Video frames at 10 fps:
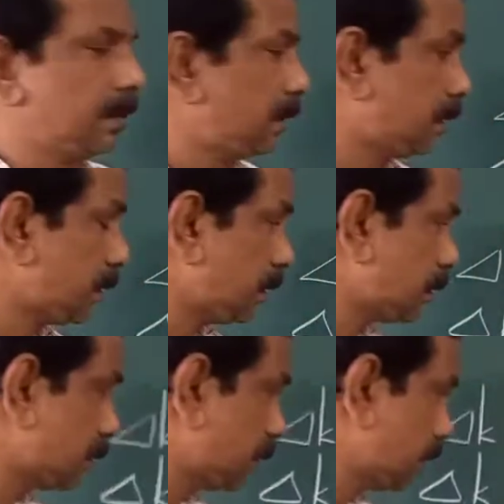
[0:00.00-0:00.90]
This
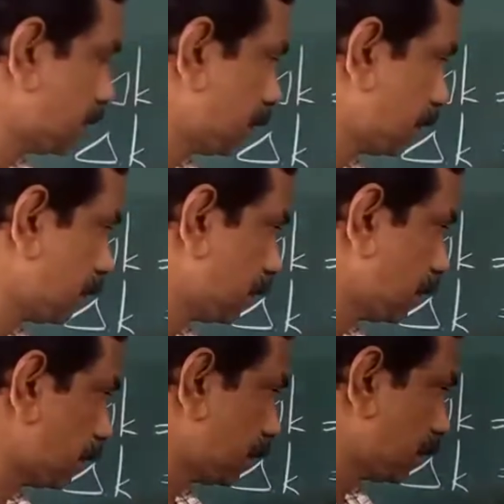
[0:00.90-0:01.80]
is
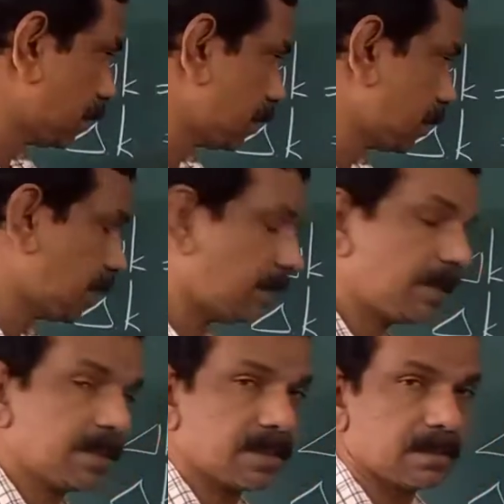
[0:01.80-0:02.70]

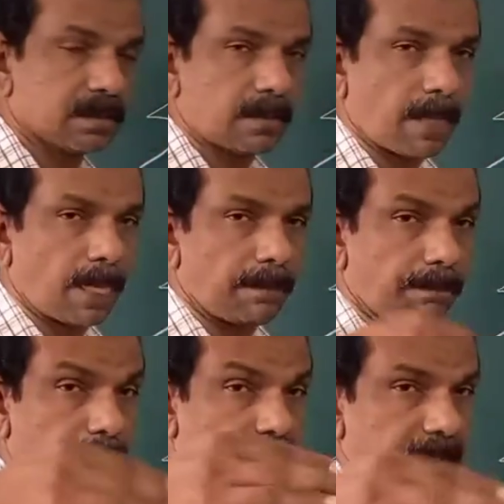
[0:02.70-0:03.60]
savings
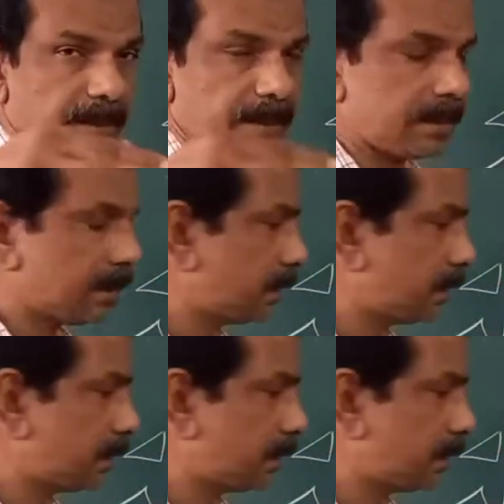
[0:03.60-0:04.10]
per head.